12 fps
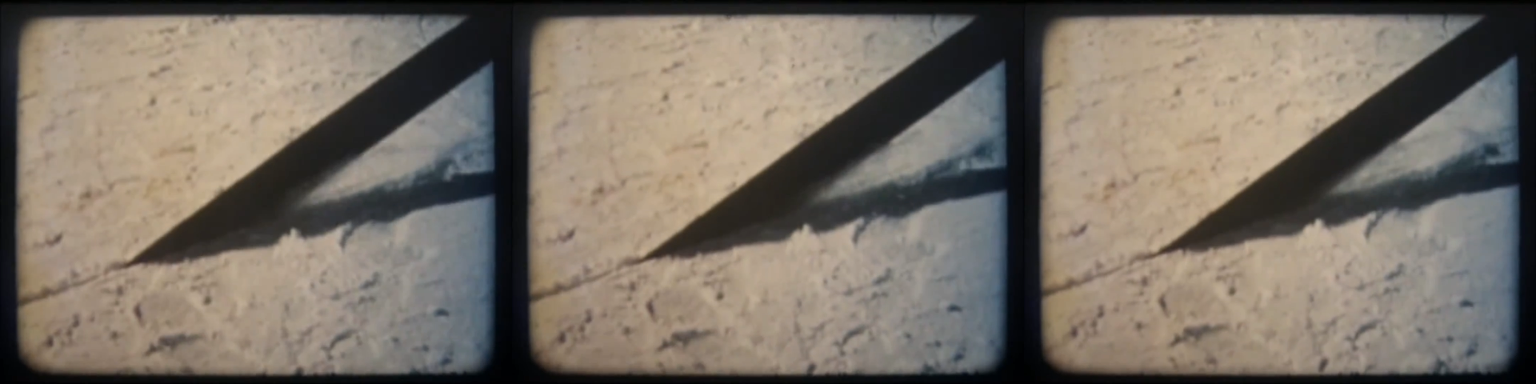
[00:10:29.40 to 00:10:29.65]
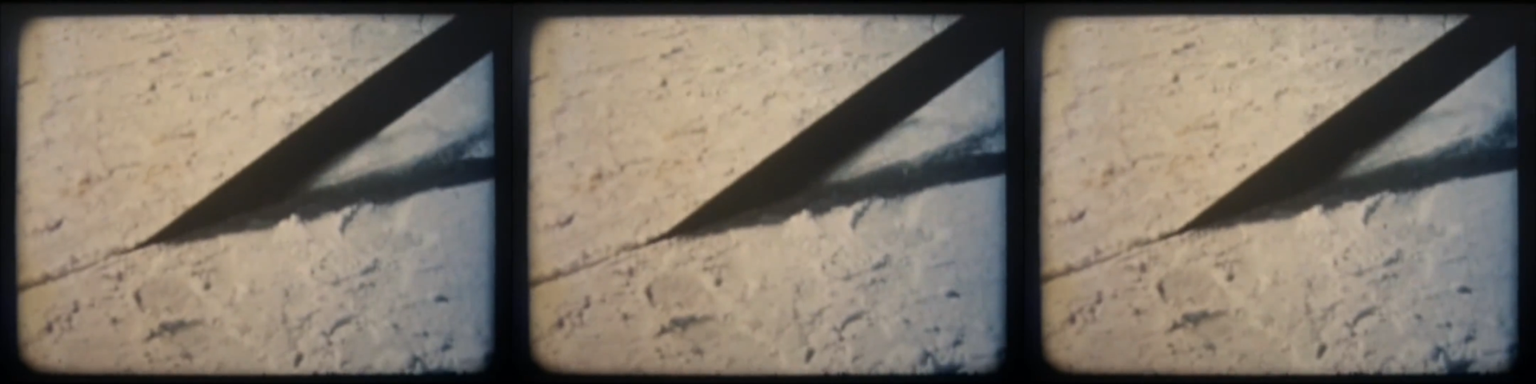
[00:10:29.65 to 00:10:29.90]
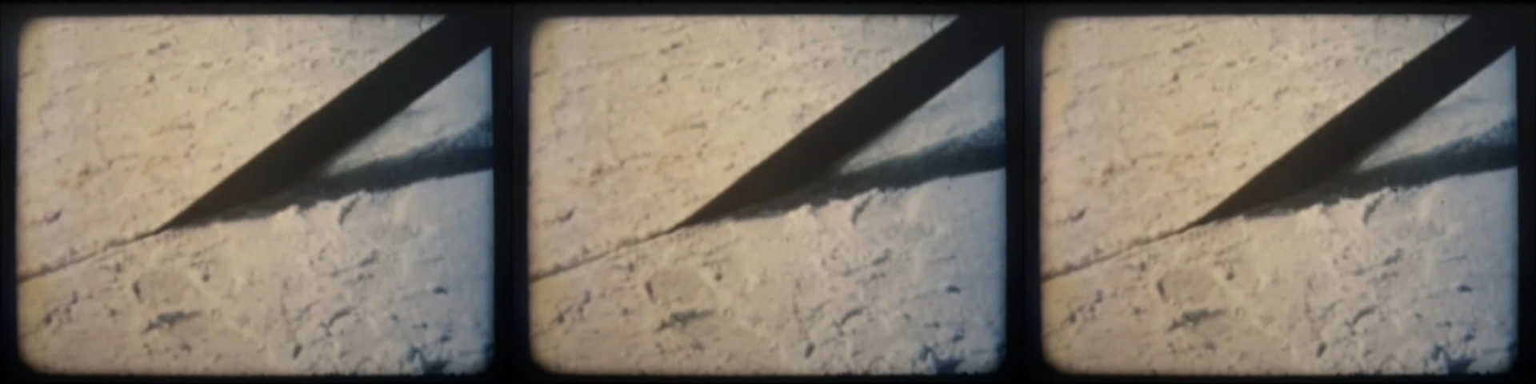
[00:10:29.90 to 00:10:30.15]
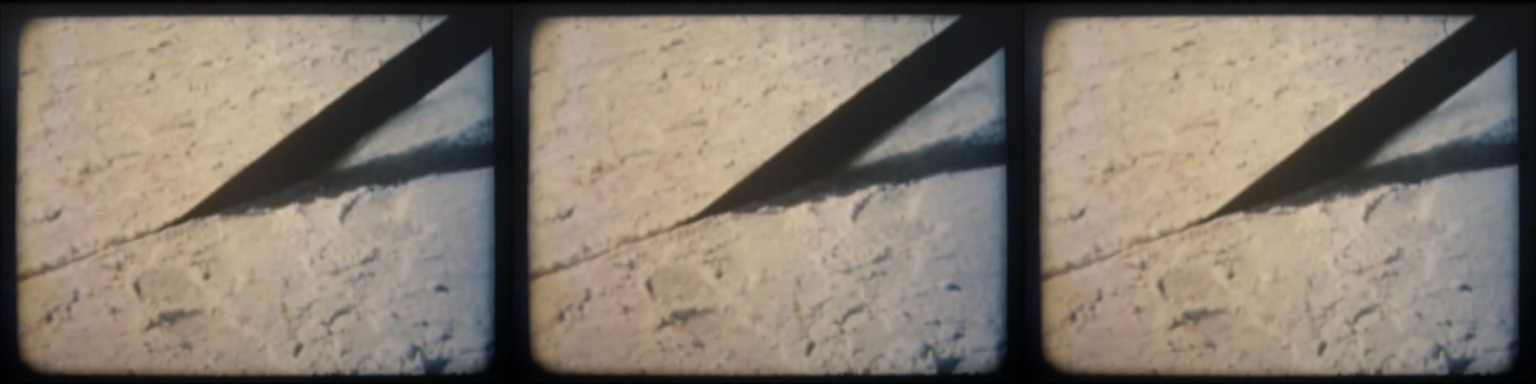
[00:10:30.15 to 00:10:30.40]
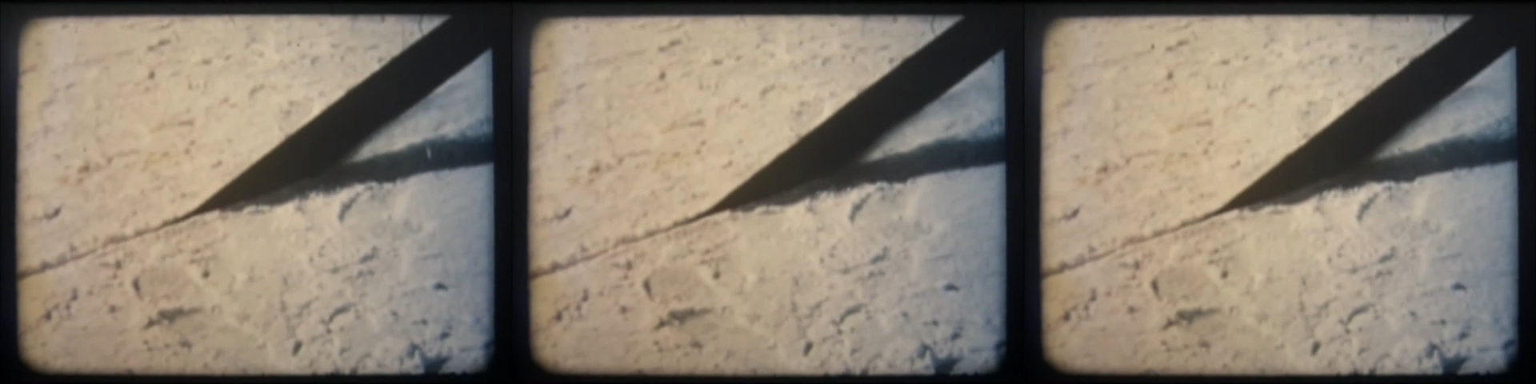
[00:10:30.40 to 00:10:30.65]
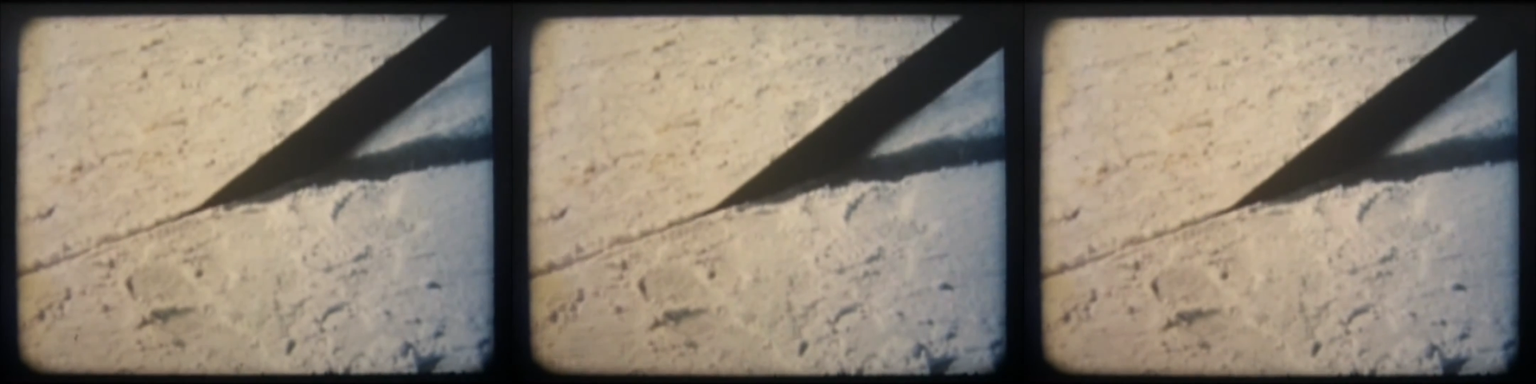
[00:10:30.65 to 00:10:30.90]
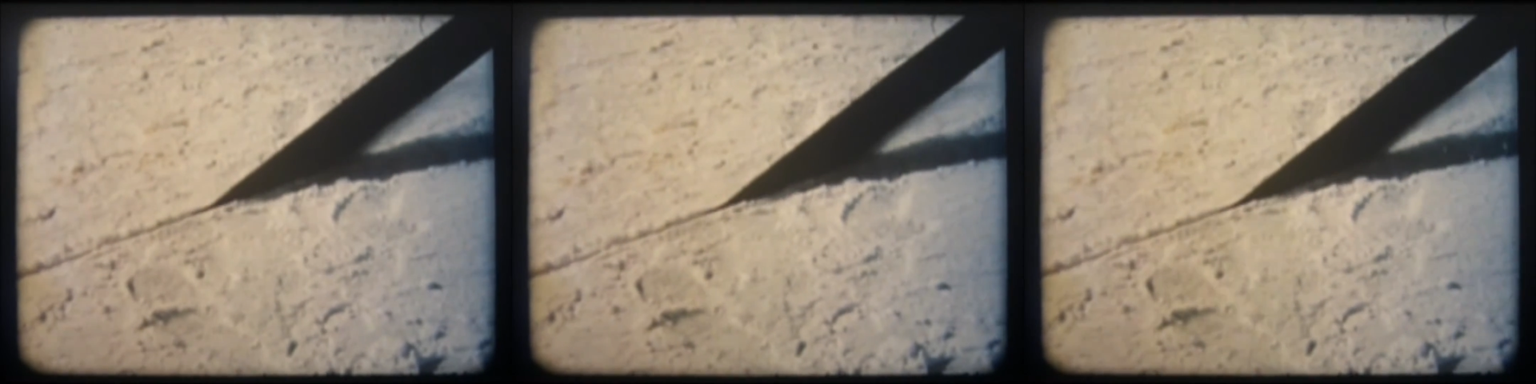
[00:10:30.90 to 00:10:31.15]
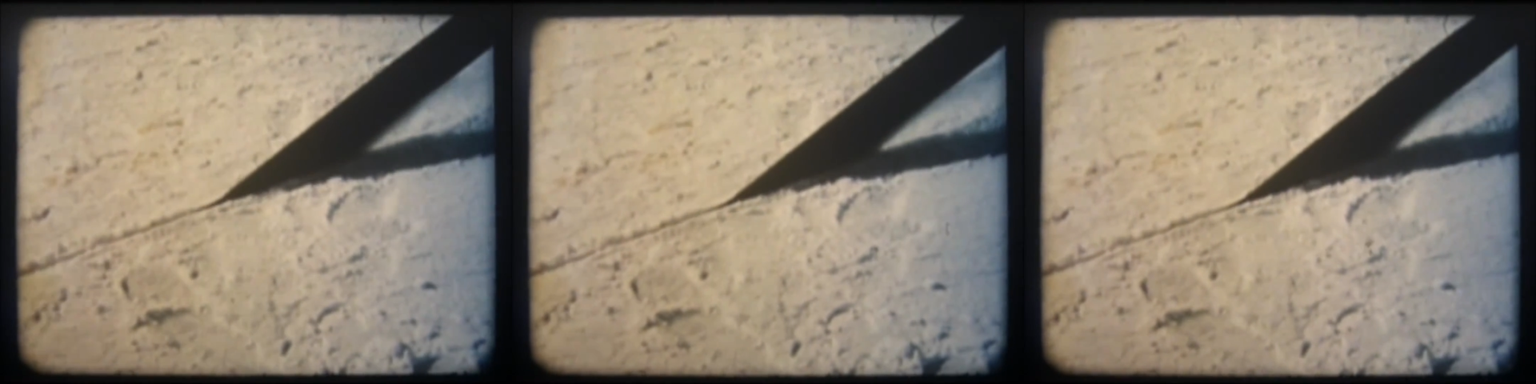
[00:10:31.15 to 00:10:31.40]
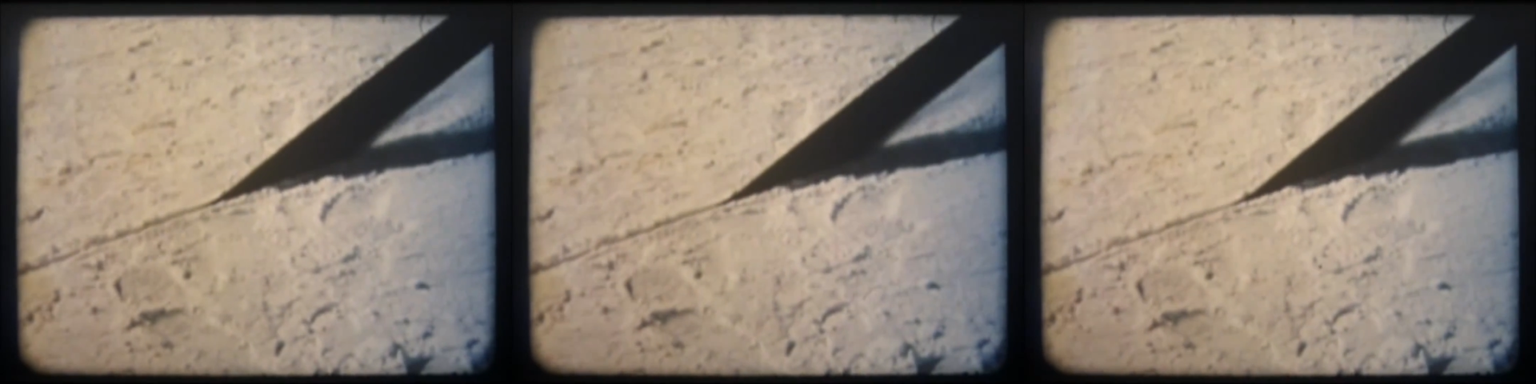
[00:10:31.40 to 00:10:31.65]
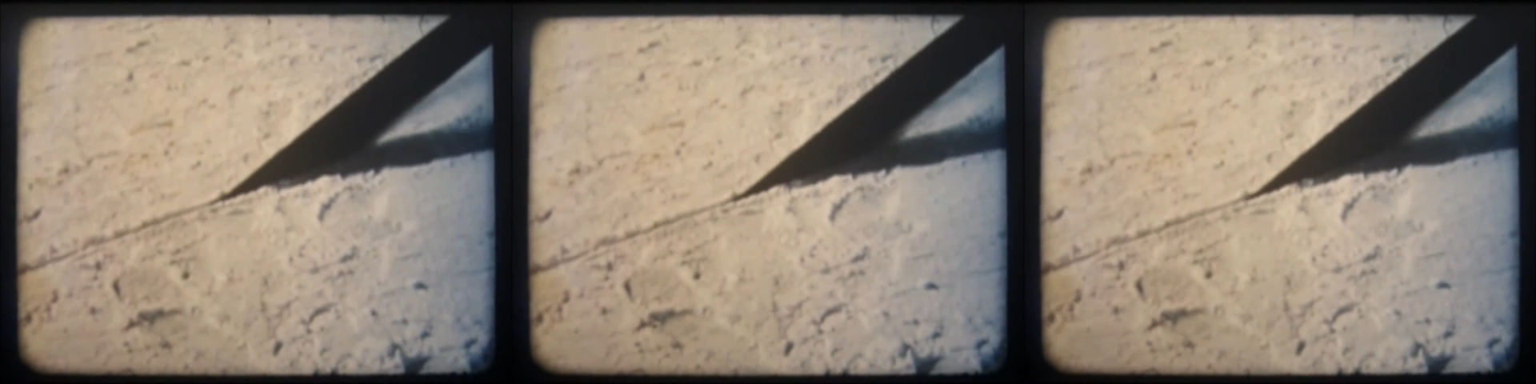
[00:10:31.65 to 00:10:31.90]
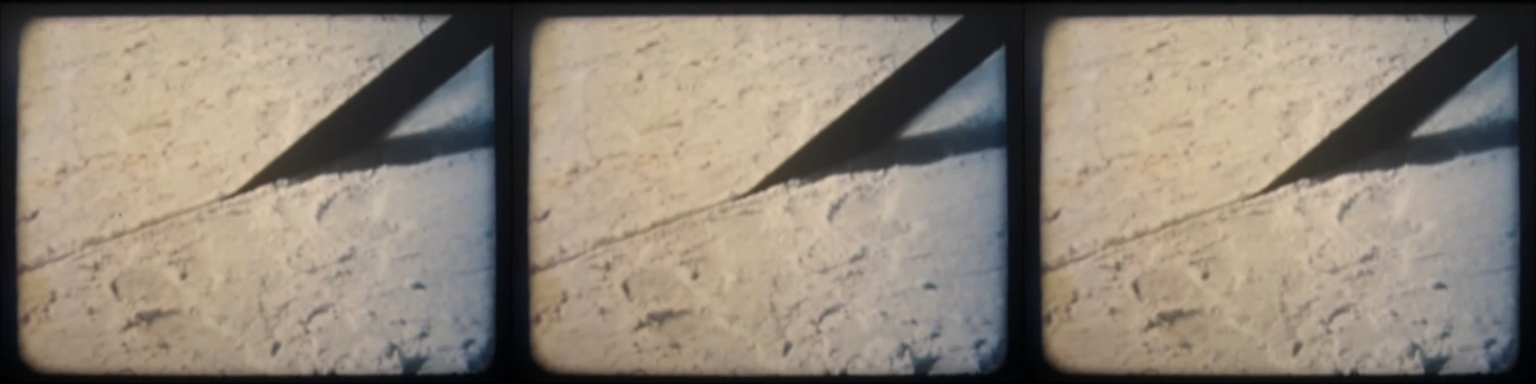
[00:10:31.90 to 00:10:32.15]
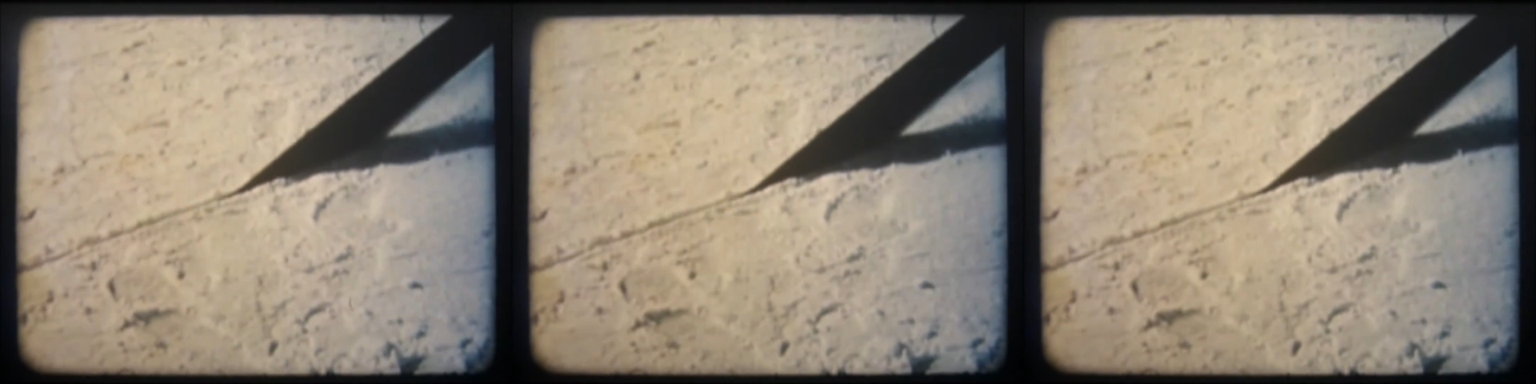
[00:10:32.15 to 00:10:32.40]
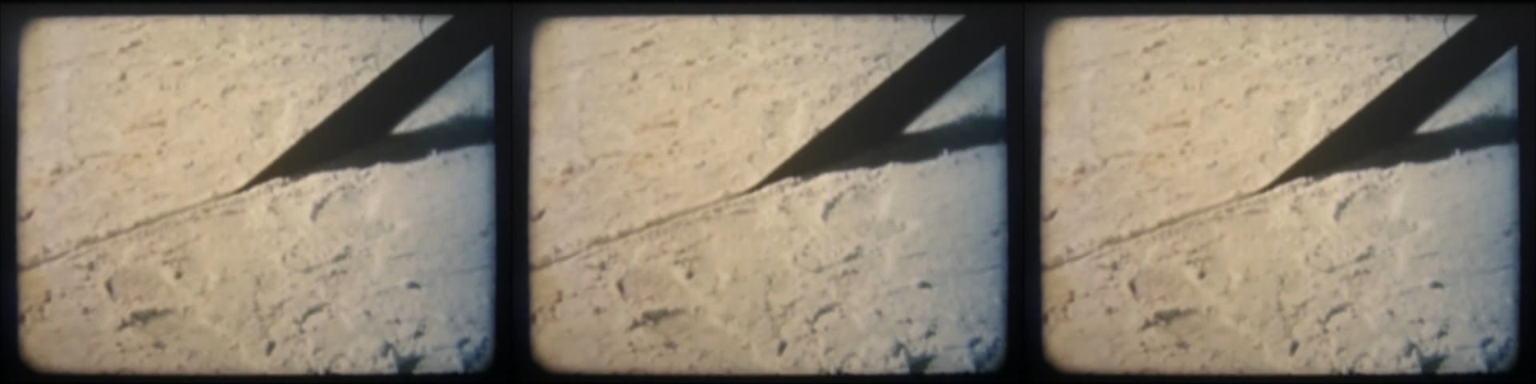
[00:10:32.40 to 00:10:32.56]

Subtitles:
(no speaker visible)